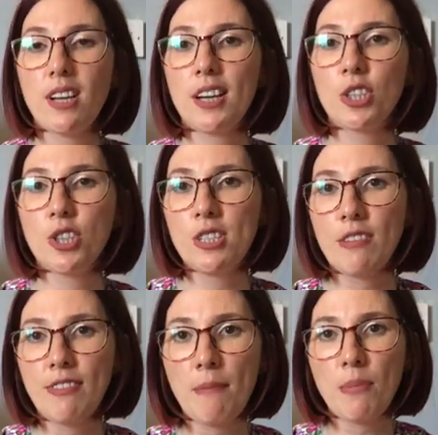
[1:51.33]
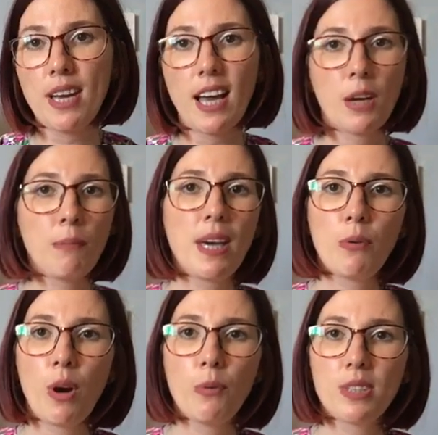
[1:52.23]
I could choose the fabric, I could pick
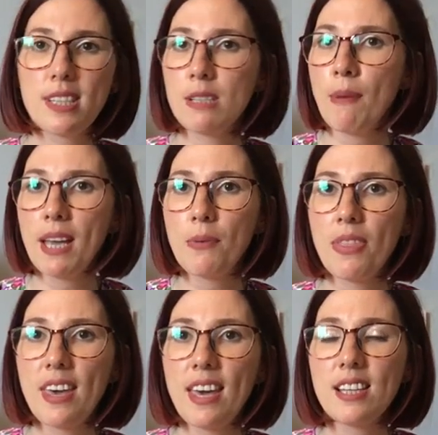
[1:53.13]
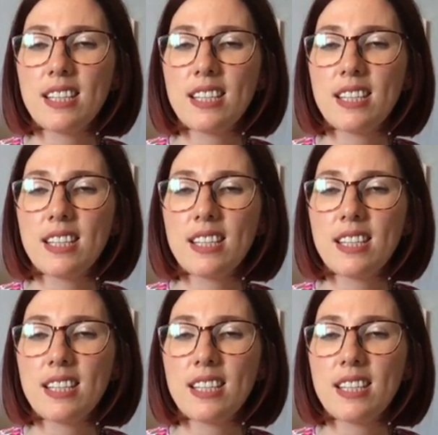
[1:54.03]
what I wanted to make with it,